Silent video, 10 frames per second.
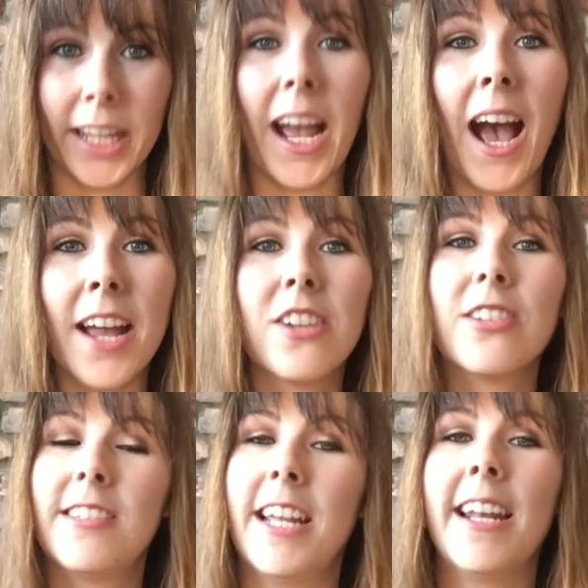Like, I
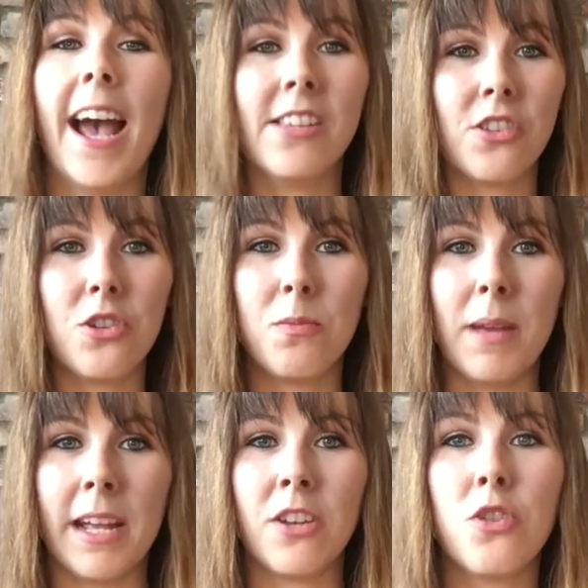understand as a new
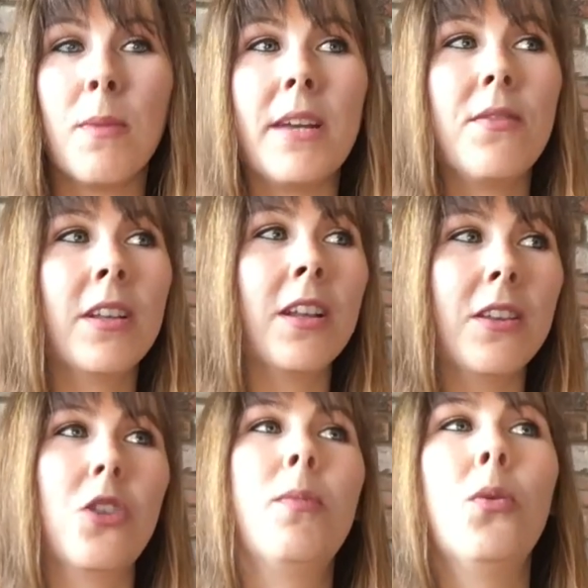band, you might feel a
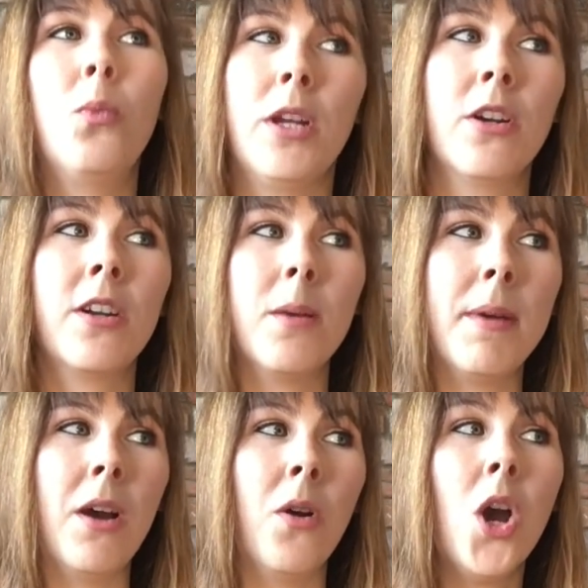little bit weird
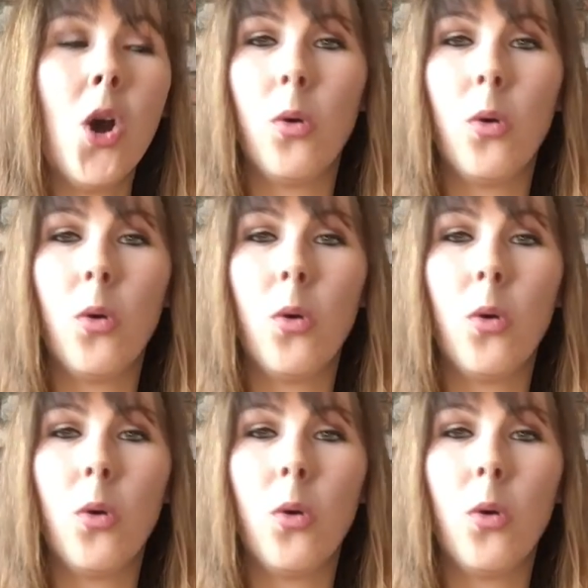about,